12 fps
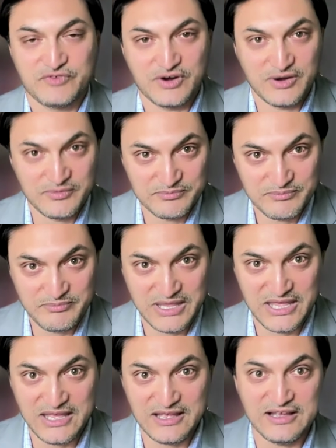from
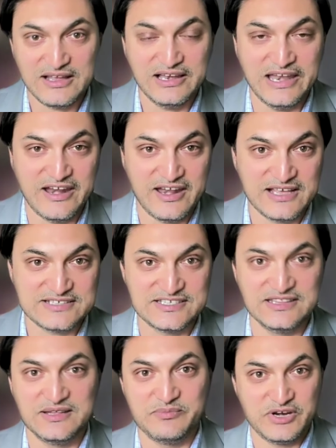being clerics
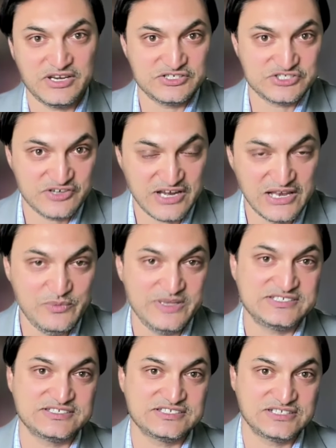in the British
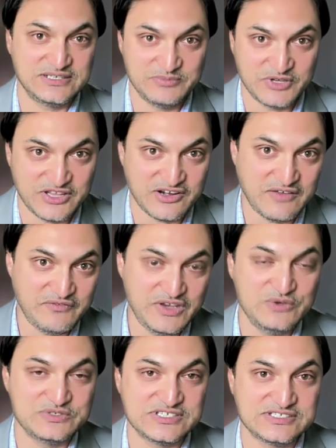railway system or the
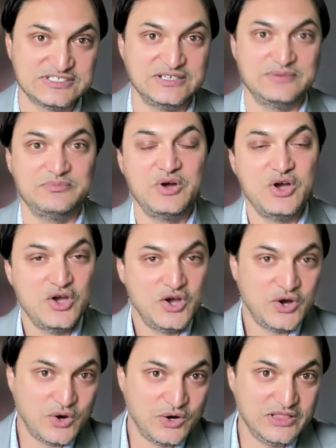revenue system,
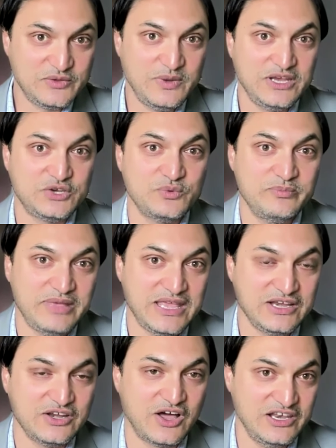all the way to
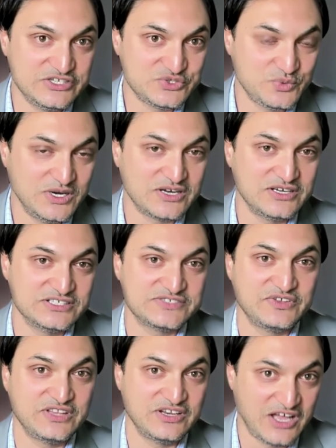being knowledge
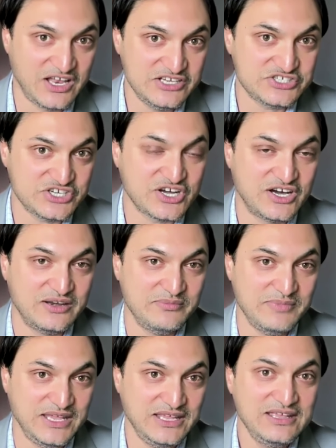workers for the knowledge
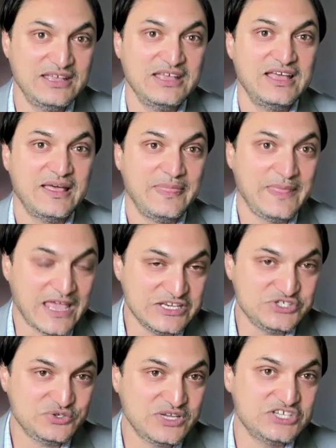economy. The
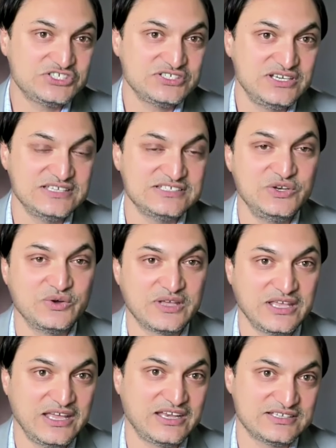education is
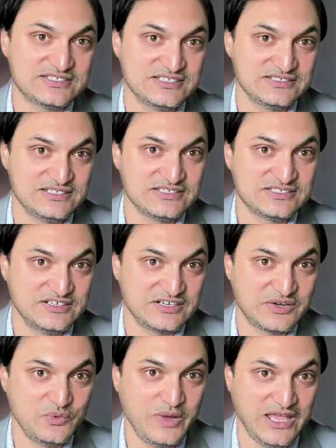looking at us in a
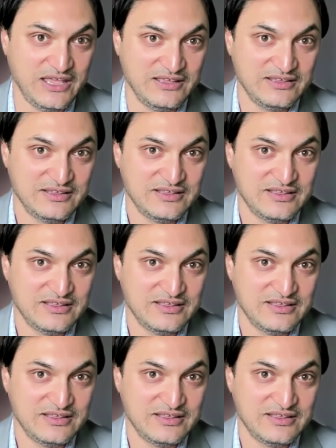certain way,